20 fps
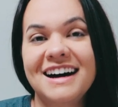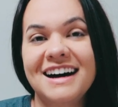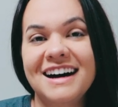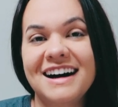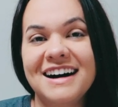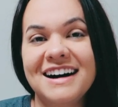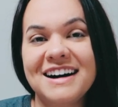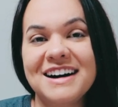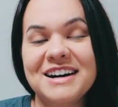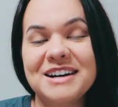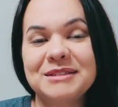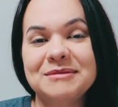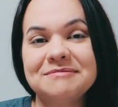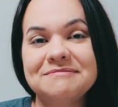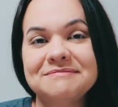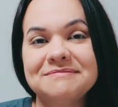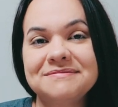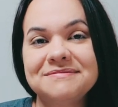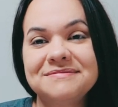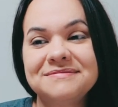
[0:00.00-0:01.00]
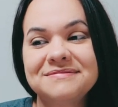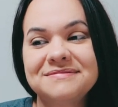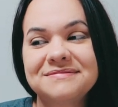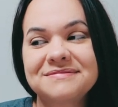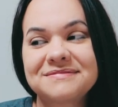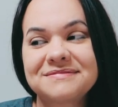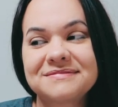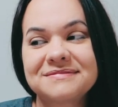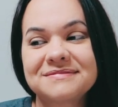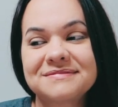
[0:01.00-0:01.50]
Um,
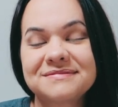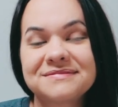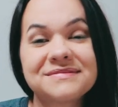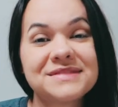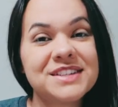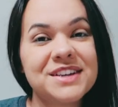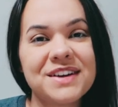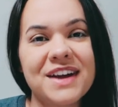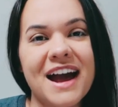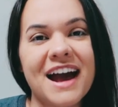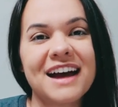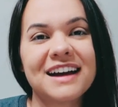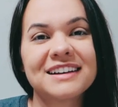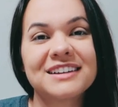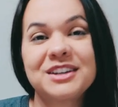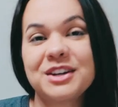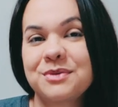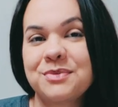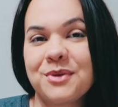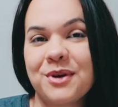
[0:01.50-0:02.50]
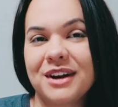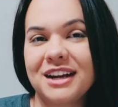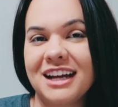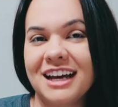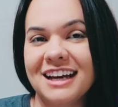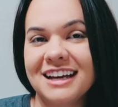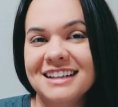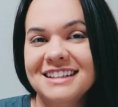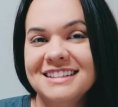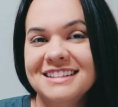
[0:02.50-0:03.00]
so yeah, good
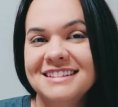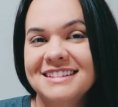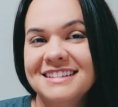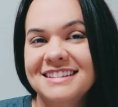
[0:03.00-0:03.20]
morning.